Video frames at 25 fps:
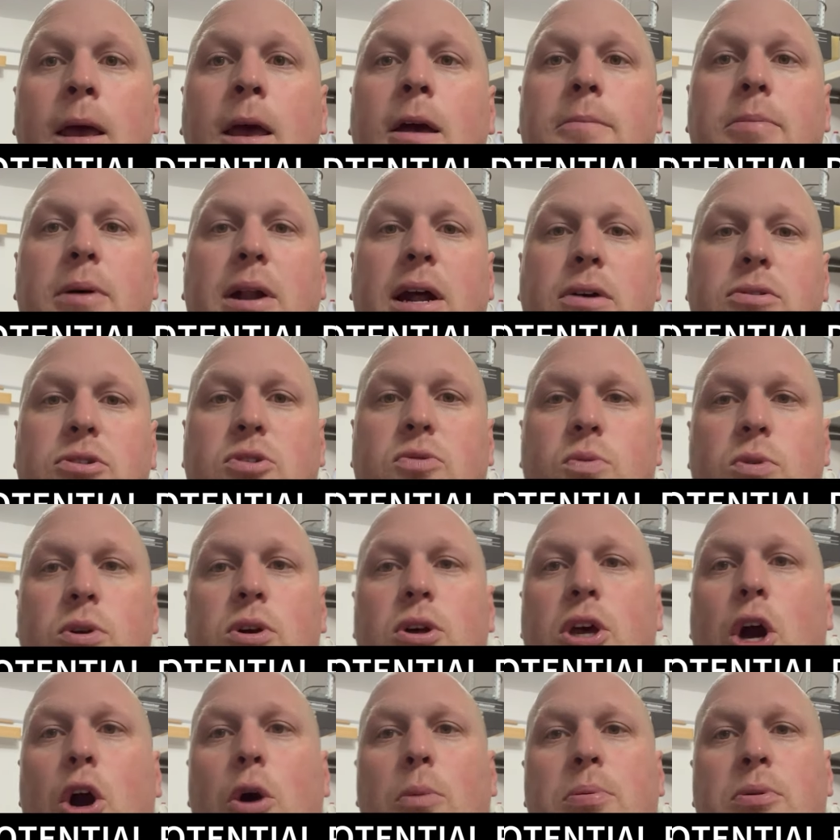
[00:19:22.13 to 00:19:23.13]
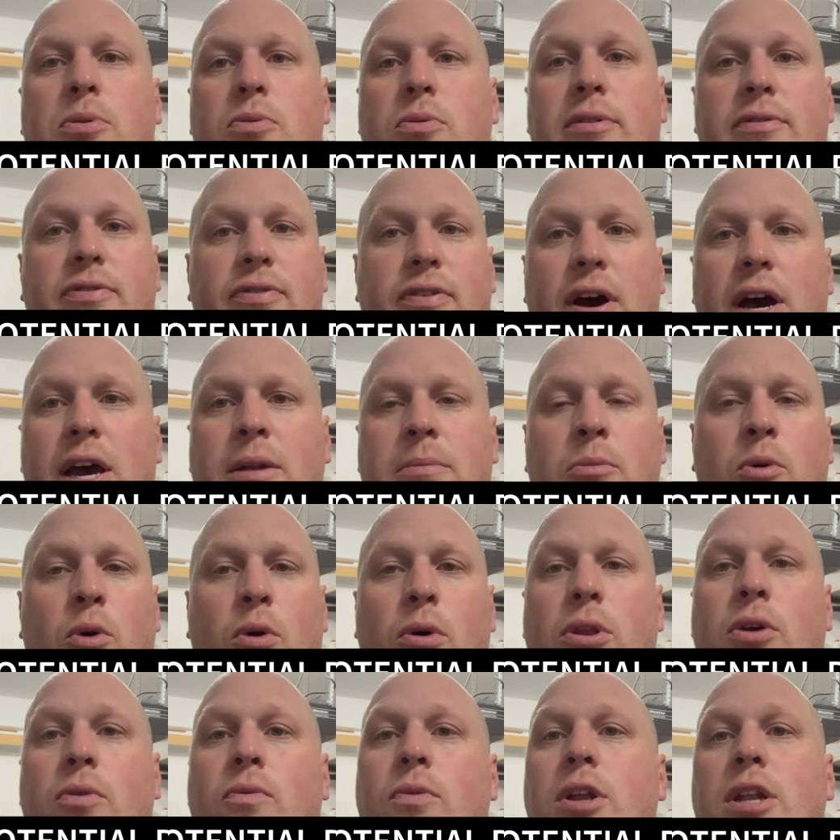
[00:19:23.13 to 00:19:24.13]
but I was really hoping we'd find
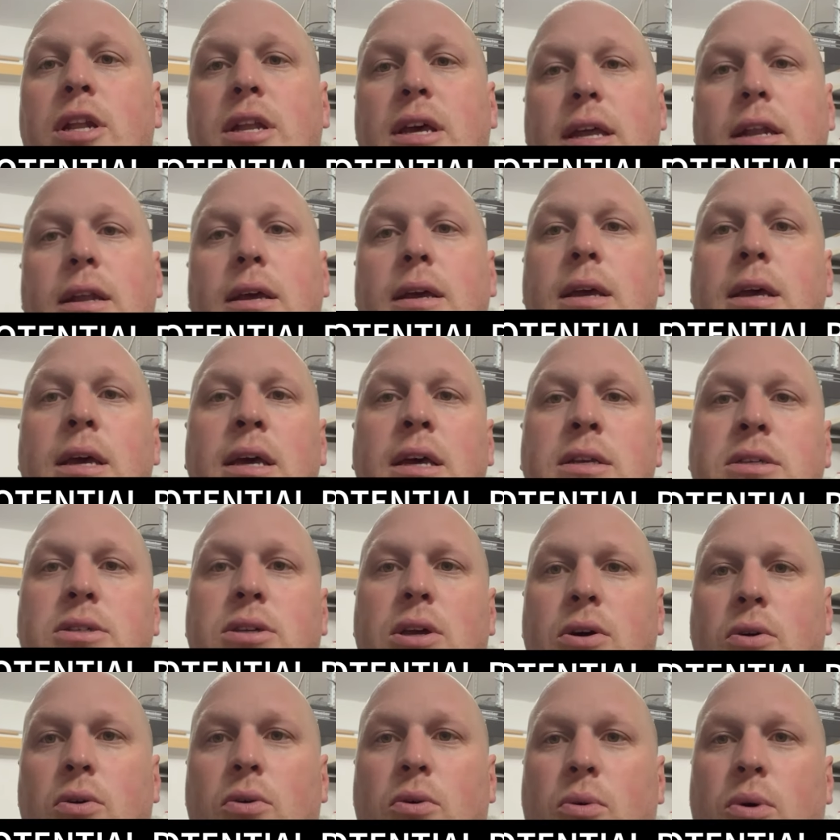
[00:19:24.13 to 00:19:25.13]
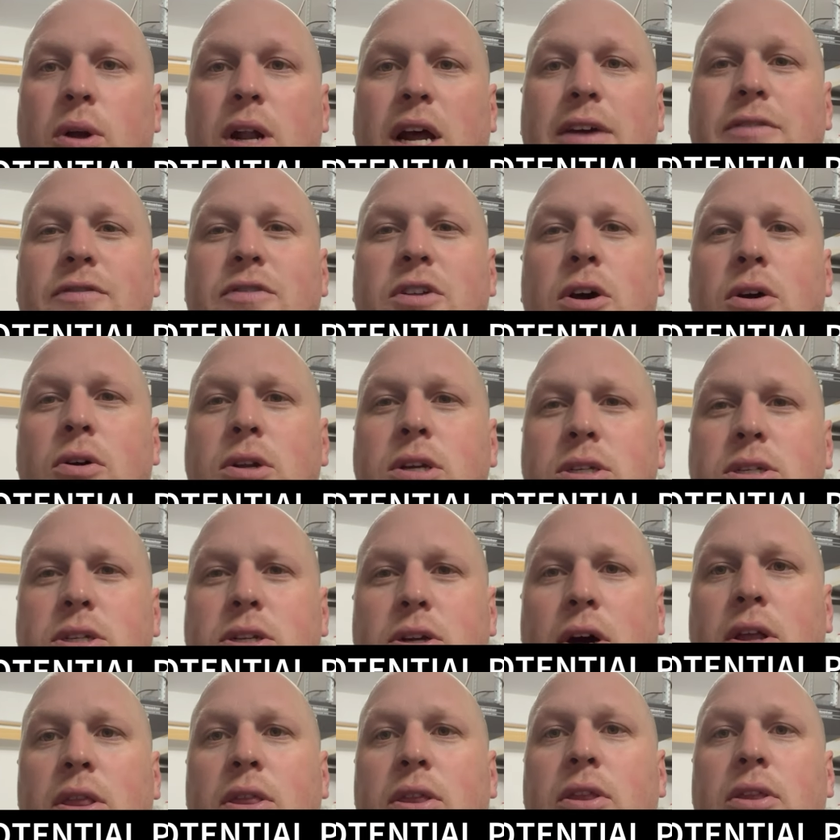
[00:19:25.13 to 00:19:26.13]
more than we did. So what I've noticed
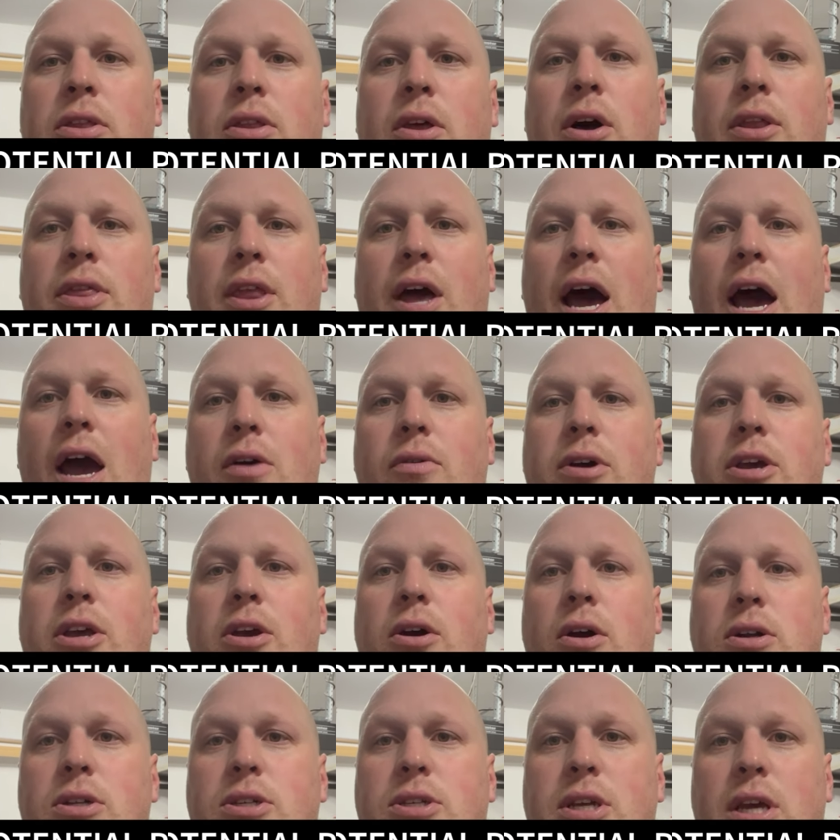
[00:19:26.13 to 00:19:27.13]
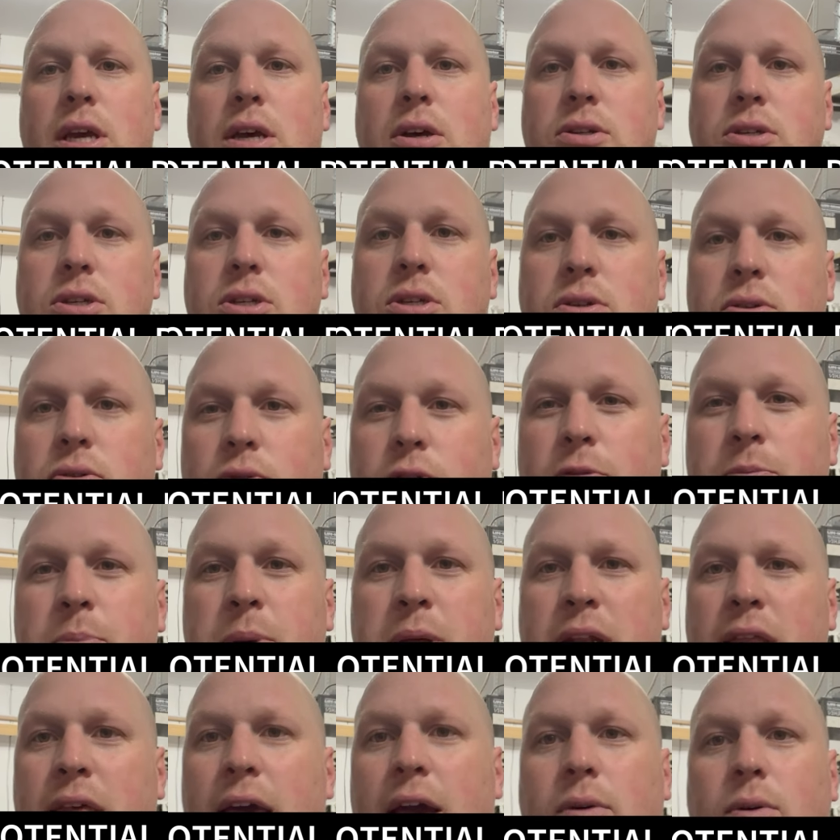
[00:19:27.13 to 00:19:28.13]
on on the highway yard sales, we've
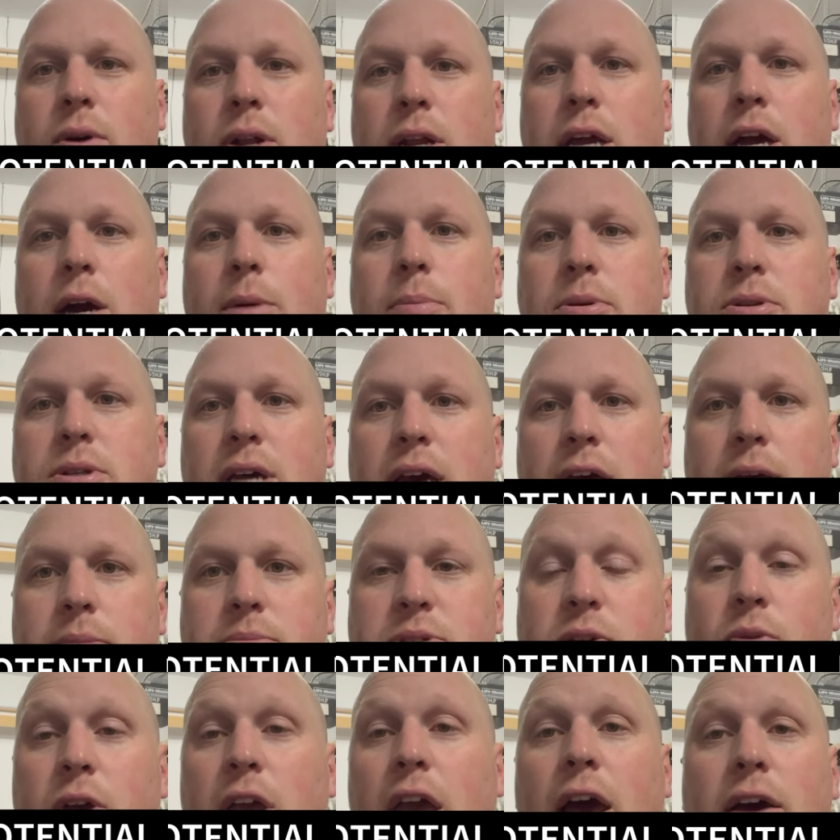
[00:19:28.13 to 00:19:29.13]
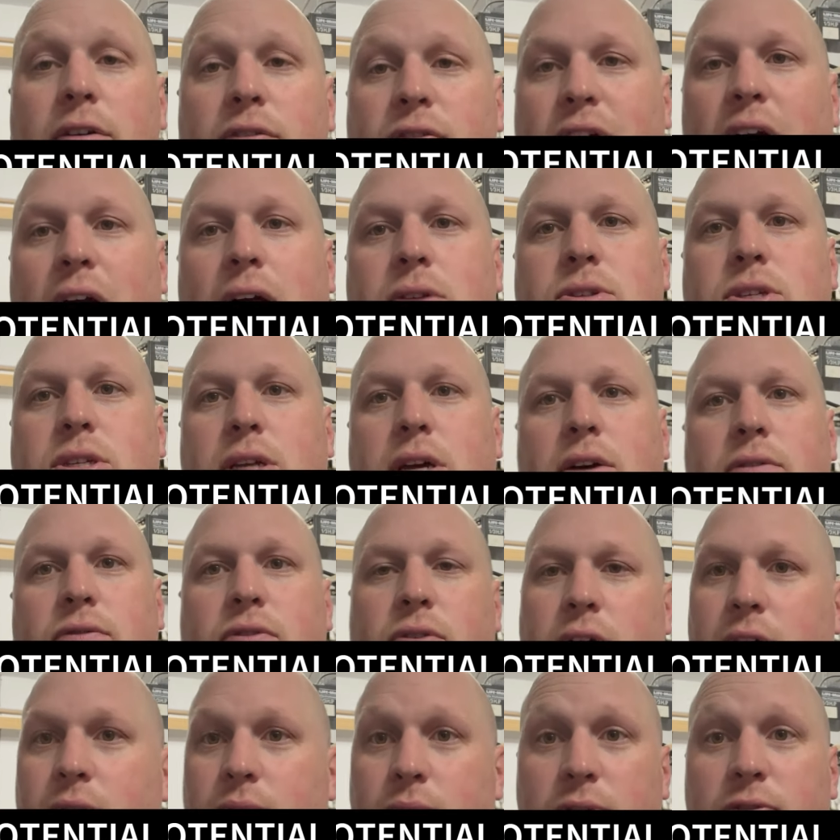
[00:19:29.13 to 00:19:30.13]
been to that one a couple times and we have found stuff.
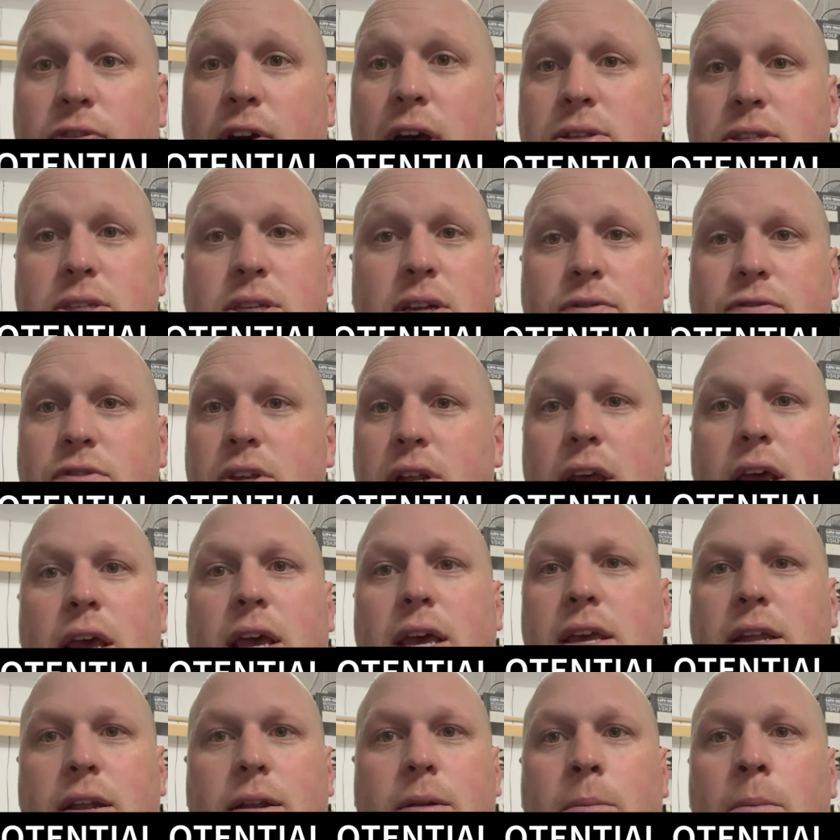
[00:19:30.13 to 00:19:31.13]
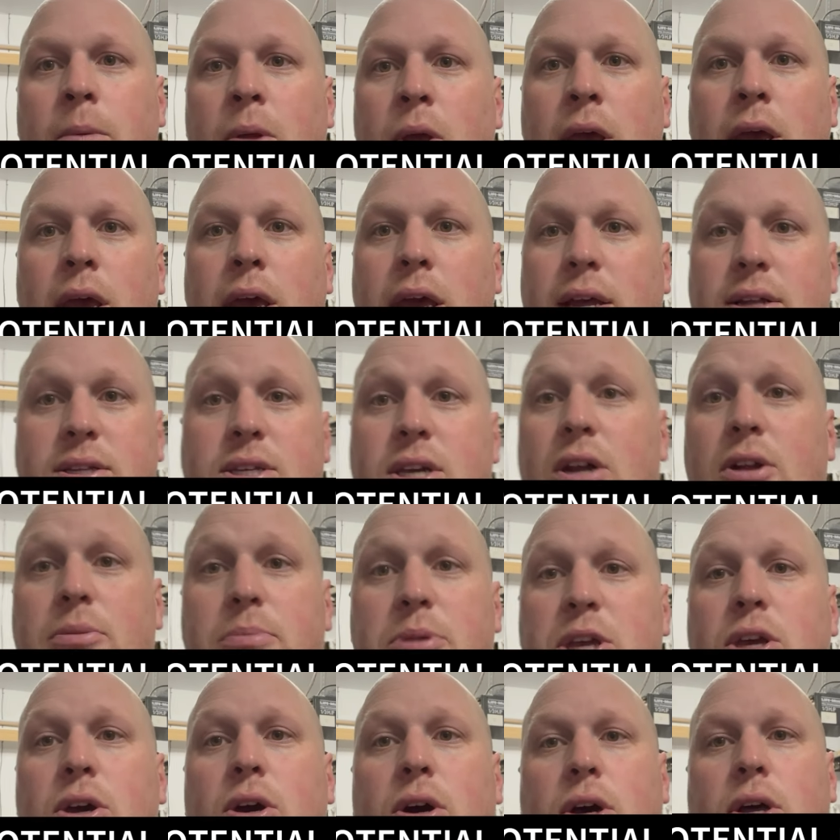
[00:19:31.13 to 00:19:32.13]
Like we found stuff today and it's going to
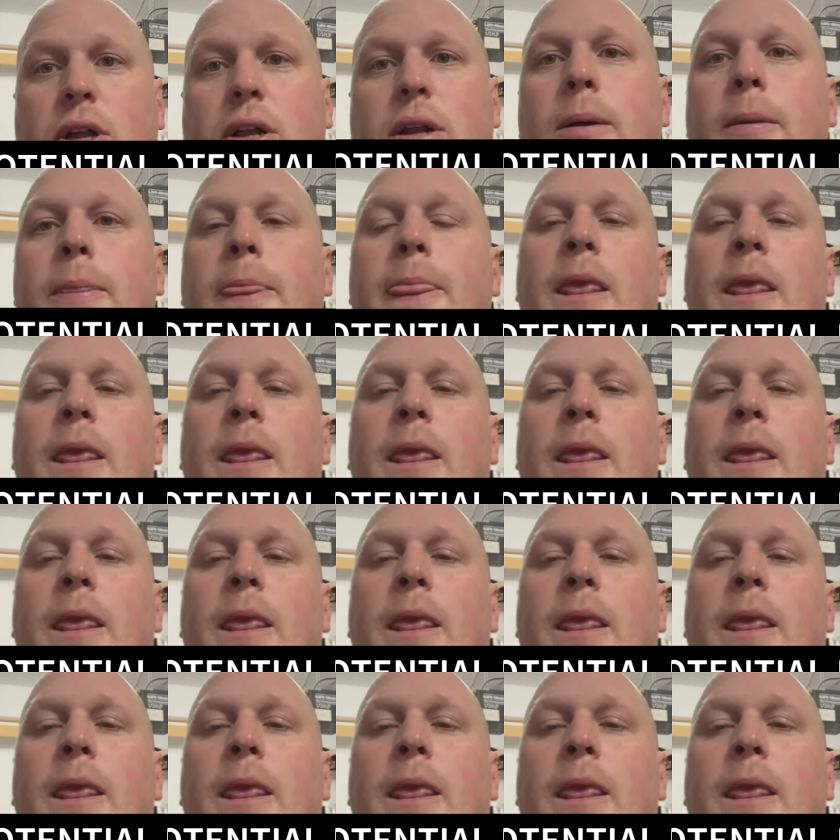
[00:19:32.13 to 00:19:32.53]
be good,